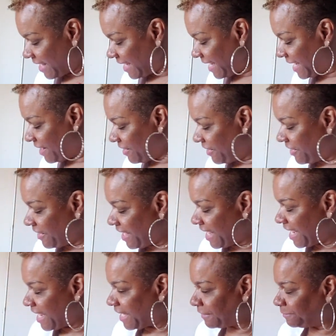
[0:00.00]
And
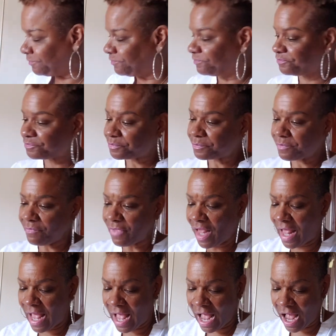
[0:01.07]
then
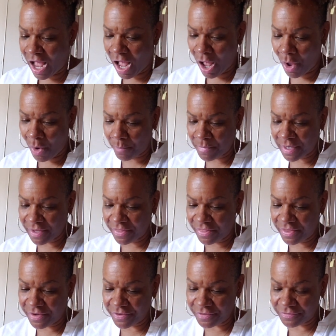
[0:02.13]

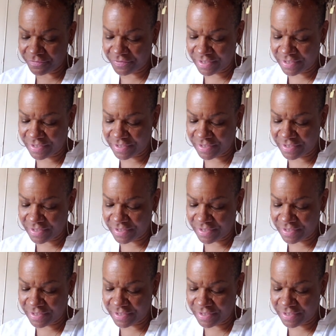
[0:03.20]
there are